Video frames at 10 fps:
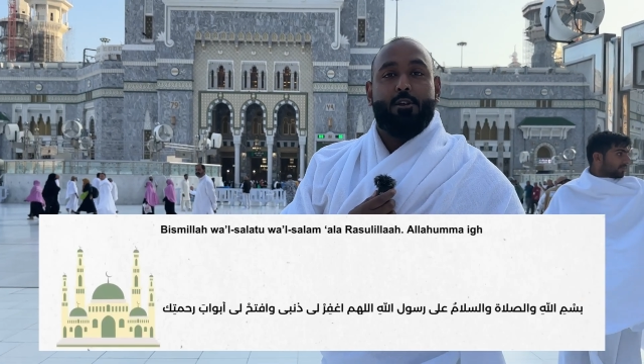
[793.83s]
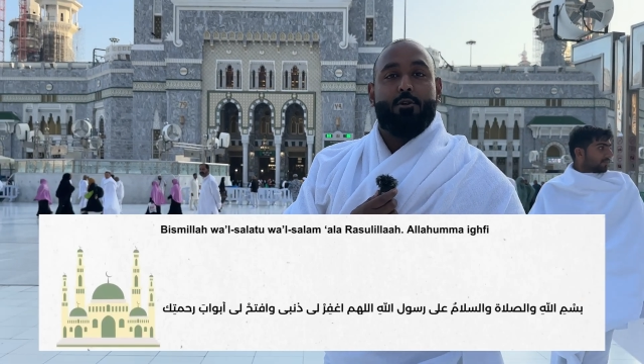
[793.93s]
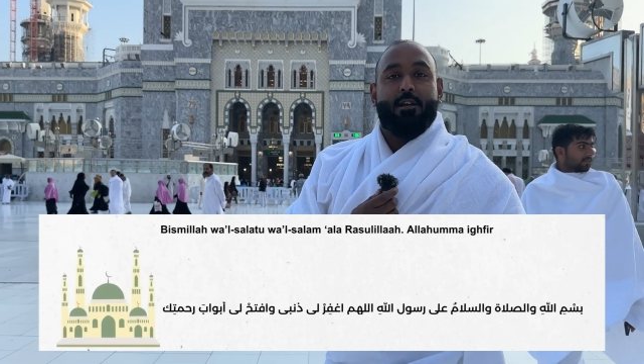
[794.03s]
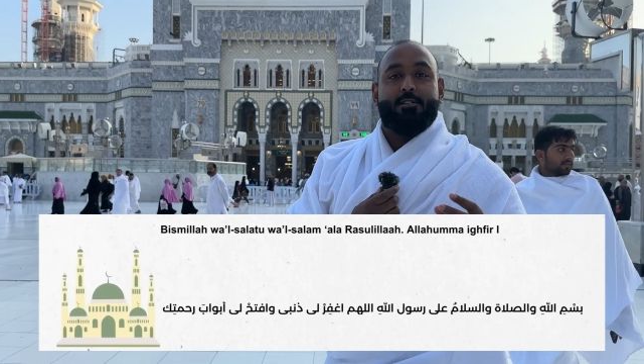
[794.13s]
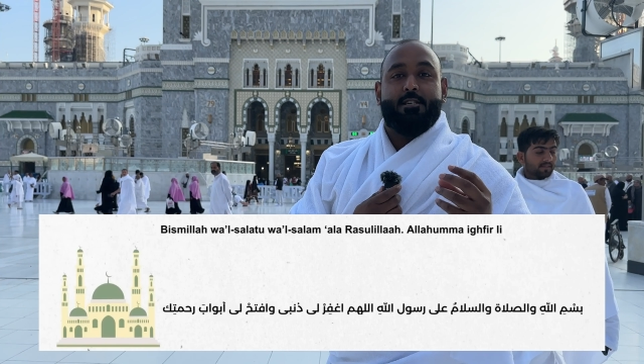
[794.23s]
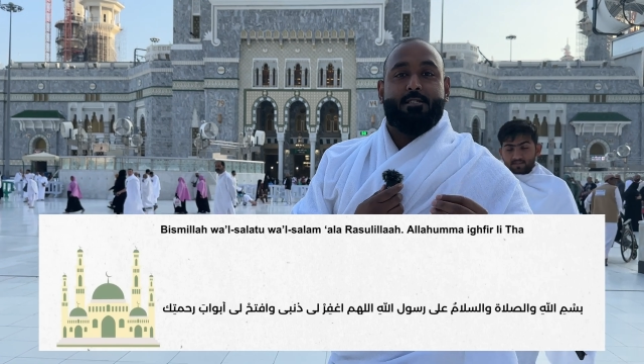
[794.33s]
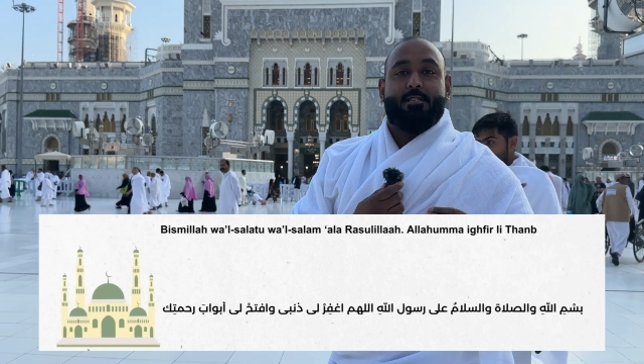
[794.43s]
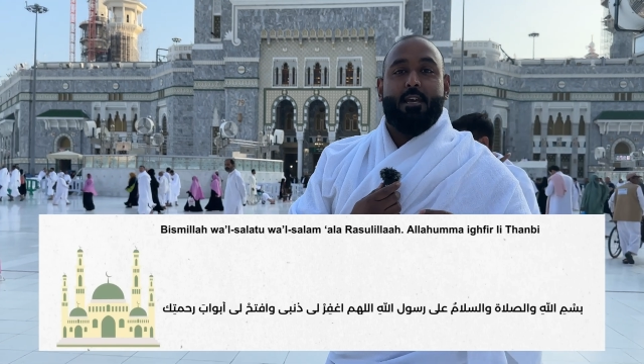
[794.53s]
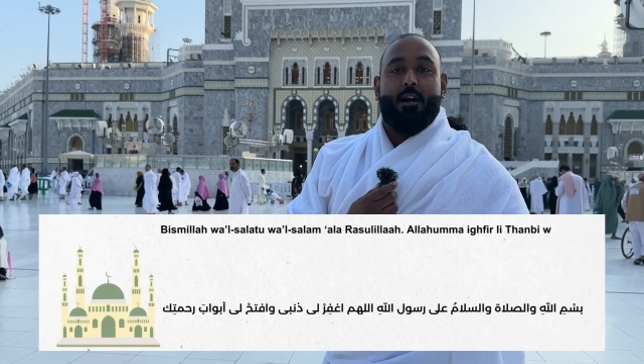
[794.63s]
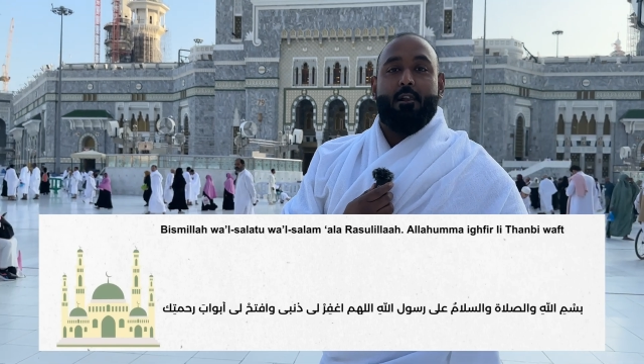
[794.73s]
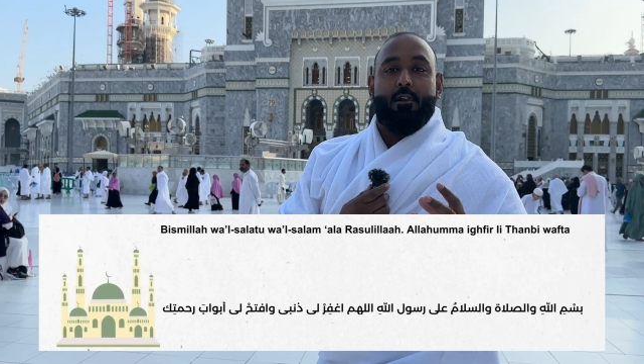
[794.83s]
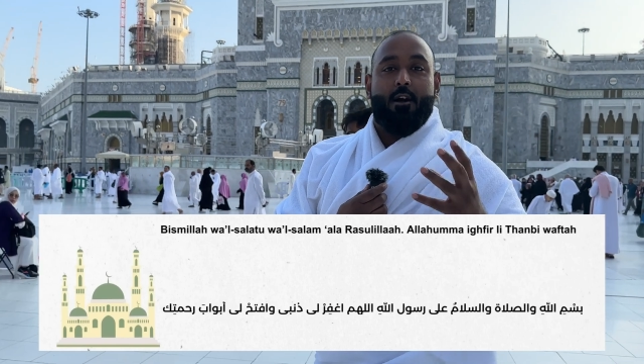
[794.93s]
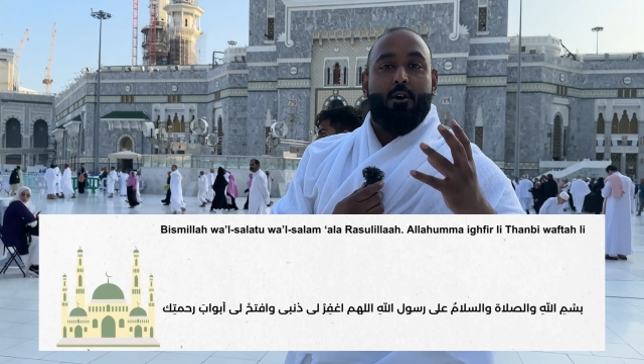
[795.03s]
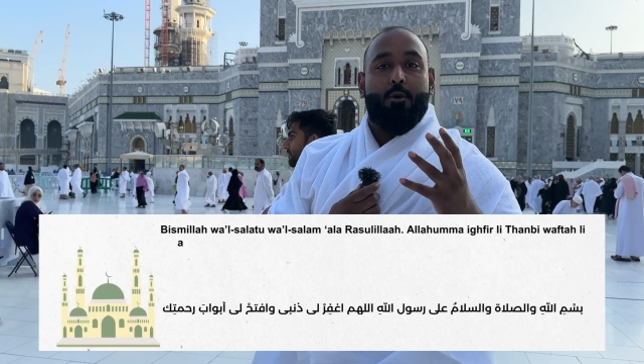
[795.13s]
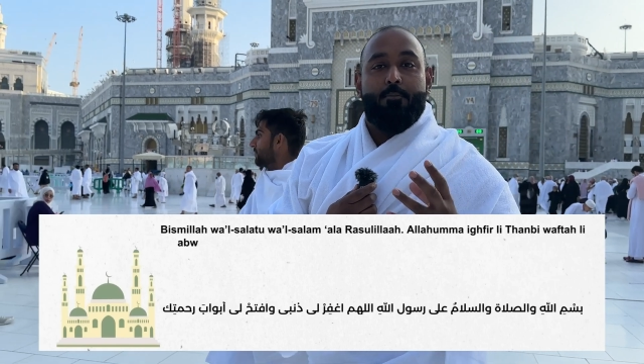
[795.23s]
you can just say
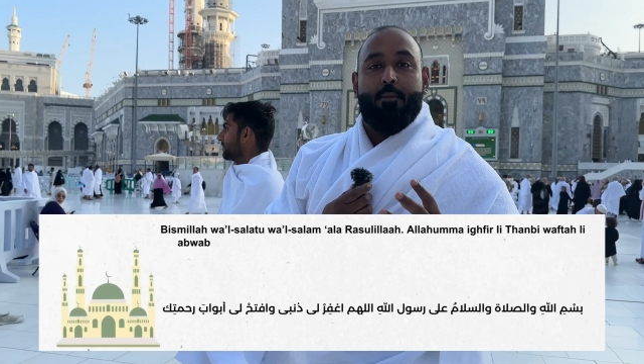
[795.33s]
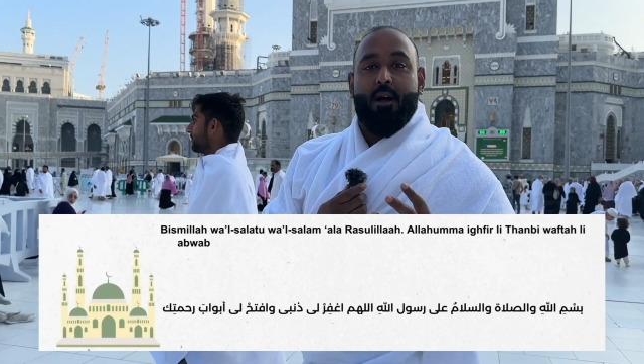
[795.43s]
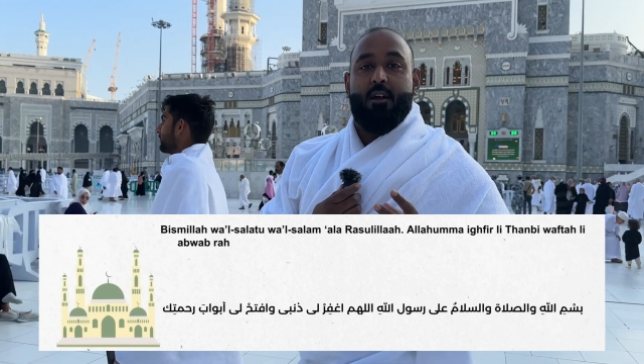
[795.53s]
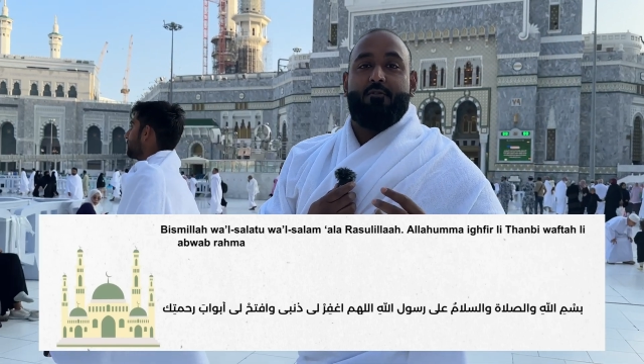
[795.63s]
Allahumma